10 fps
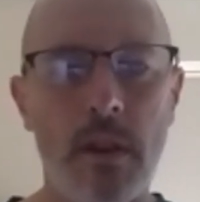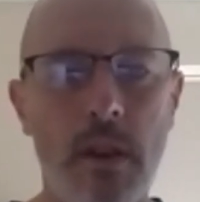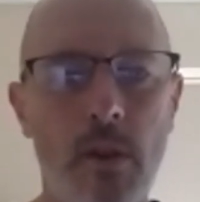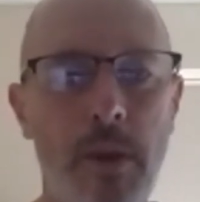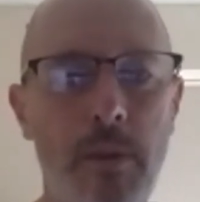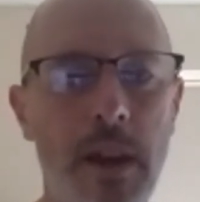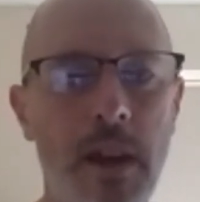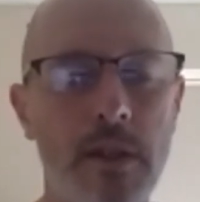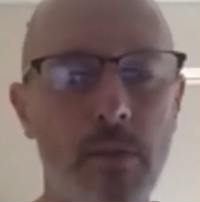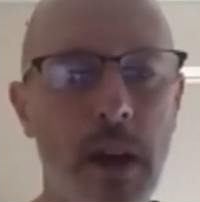maybe
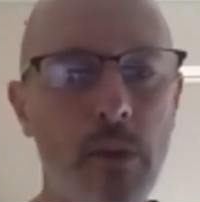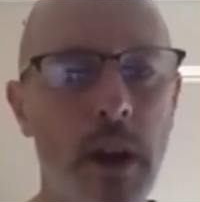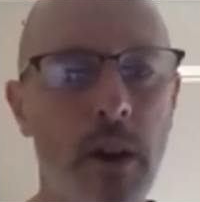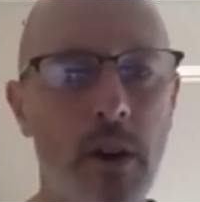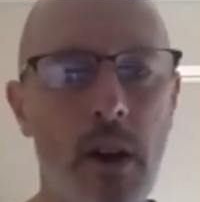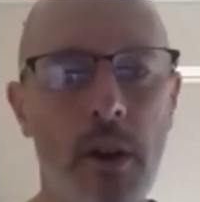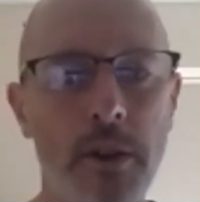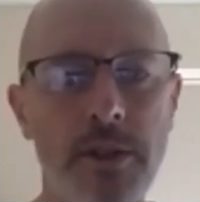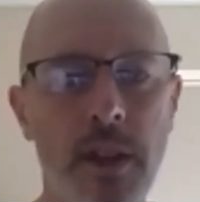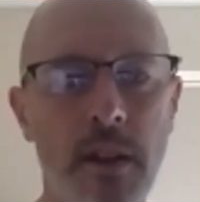against a Medway or
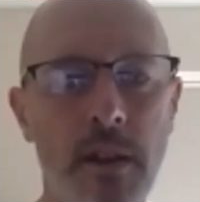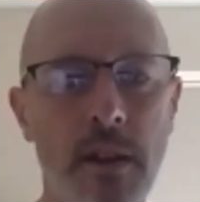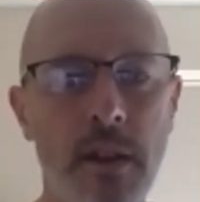Holliston,